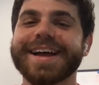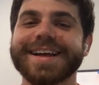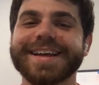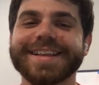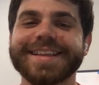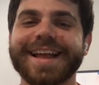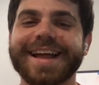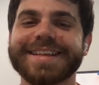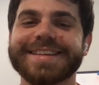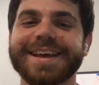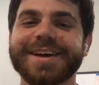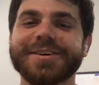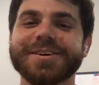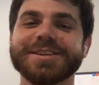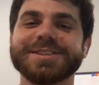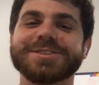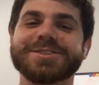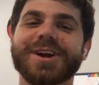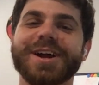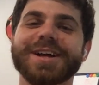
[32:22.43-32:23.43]
That's how he
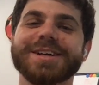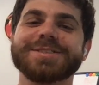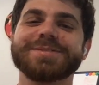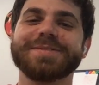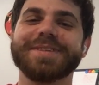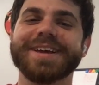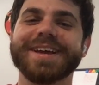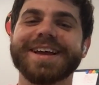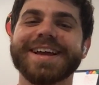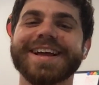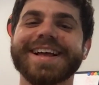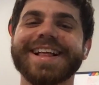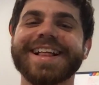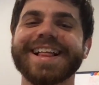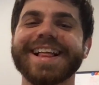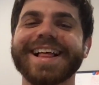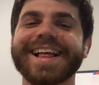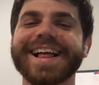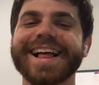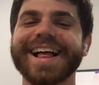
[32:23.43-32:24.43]
strikes me.
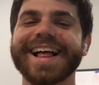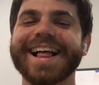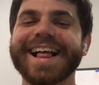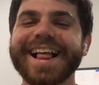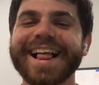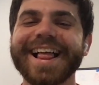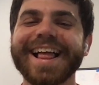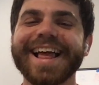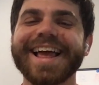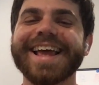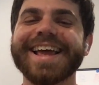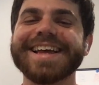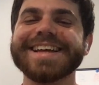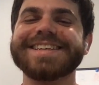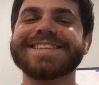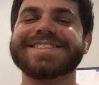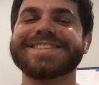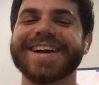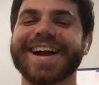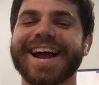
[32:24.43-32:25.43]
He
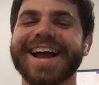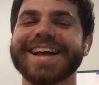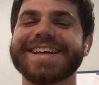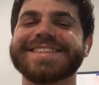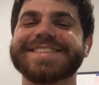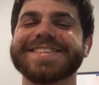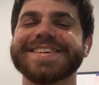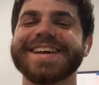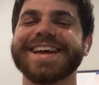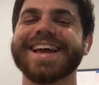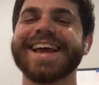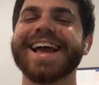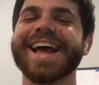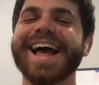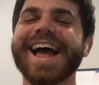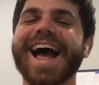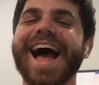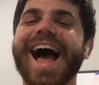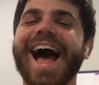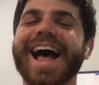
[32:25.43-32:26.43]
strikes me
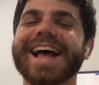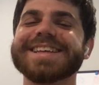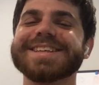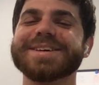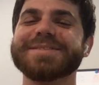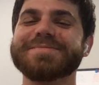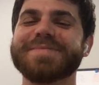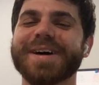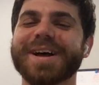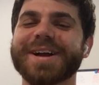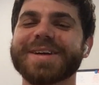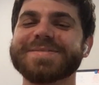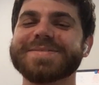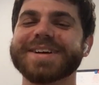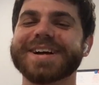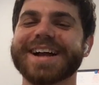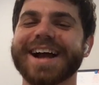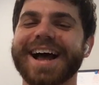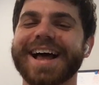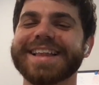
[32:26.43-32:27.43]
as a butter
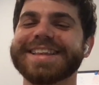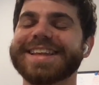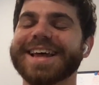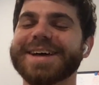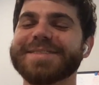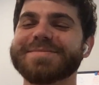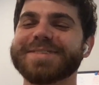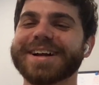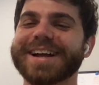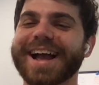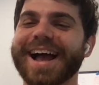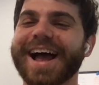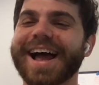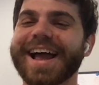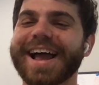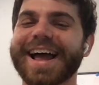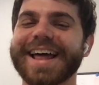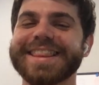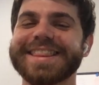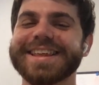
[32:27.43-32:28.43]
pecan type of guy.
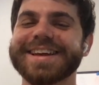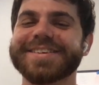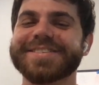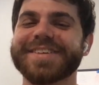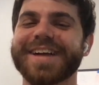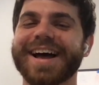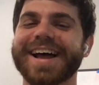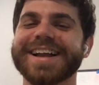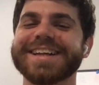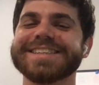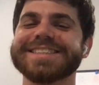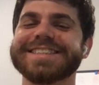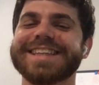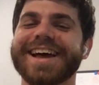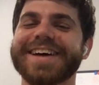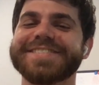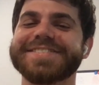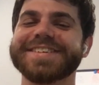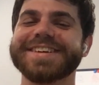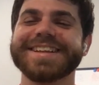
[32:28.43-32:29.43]
I think Ron is
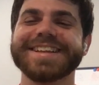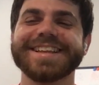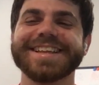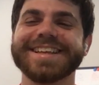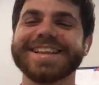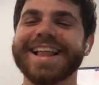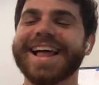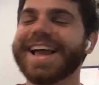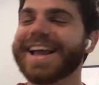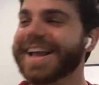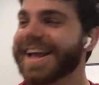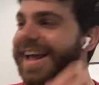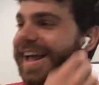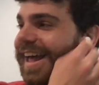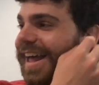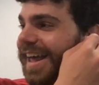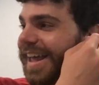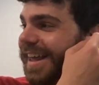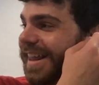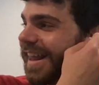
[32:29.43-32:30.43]
definitely like
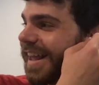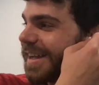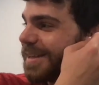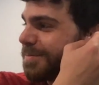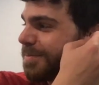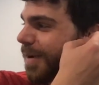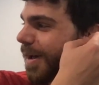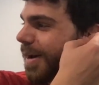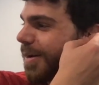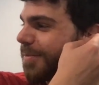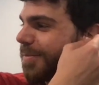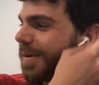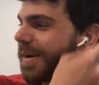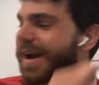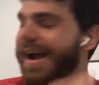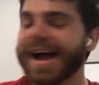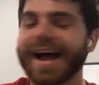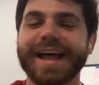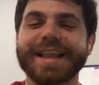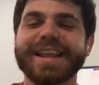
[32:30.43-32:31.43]
he likes butter
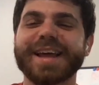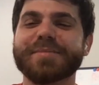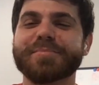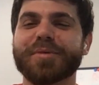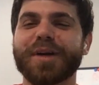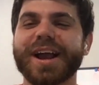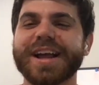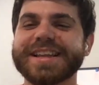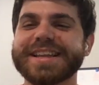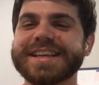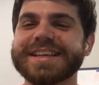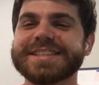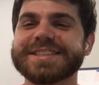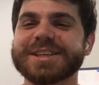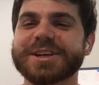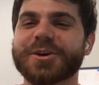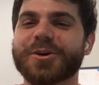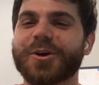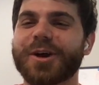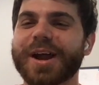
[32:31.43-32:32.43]
pecan, like pralines and
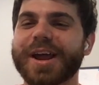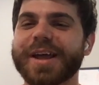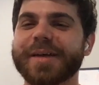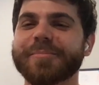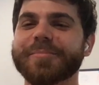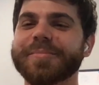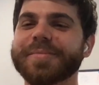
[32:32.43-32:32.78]
cream.